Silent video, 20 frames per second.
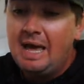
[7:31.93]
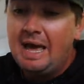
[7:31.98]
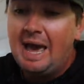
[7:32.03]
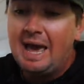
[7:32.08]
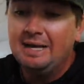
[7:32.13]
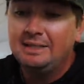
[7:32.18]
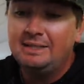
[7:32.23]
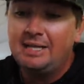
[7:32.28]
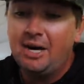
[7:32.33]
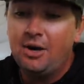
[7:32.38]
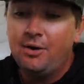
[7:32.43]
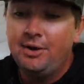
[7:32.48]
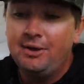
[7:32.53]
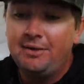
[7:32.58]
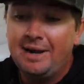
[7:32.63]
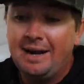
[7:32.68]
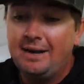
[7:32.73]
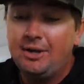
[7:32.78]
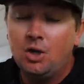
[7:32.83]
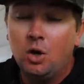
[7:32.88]
And it's an area
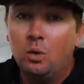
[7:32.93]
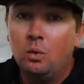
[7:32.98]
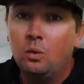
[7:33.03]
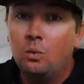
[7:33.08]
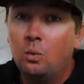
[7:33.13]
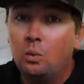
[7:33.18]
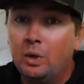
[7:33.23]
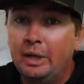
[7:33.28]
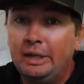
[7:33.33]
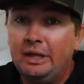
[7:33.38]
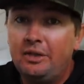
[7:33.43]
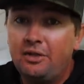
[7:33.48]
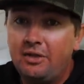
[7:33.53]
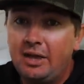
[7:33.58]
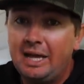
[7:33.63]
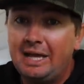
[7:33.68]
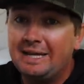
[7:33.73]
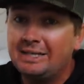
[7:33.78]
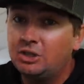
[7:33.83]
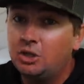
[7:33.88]
that I don't really
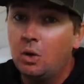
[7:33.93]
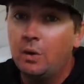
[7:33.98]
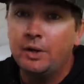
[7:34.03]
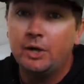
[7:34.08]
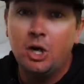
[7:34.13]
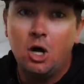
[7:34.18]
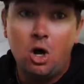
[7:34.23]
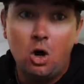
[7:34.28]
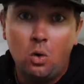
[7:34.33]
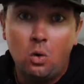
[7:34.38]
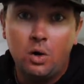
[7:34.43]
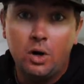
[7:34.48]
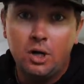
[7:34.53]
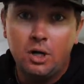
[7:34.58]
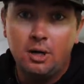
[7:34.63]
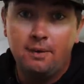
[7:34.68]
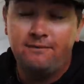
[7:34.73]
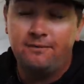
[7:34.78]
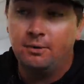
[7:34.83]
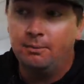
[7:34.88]
think is going to hold
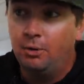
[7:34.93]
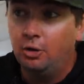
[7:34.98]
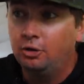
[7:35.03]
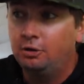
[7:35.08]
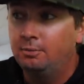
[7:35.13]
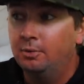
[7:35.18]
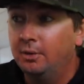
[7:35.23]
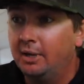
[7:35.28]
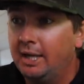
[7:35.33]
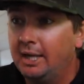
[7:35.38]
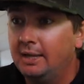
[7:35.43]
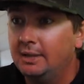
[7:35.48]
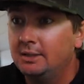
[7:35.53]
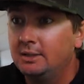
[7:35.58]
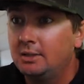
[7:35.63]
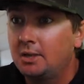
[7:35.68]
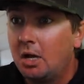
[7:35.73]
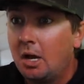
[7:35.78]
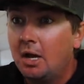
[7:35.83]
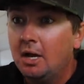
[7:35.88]
up for multiple
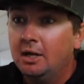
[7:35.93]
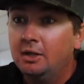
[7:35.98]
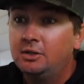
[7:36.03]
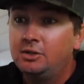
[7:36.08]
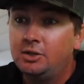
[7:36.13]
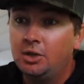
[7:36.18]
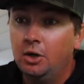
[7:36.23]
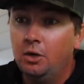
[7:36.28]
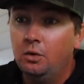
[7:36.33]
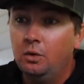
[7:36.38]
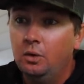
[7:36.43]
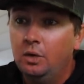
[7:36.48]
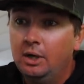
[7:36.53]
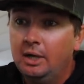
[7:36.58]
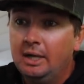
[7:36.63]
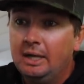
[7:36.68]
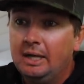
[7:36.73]
days. So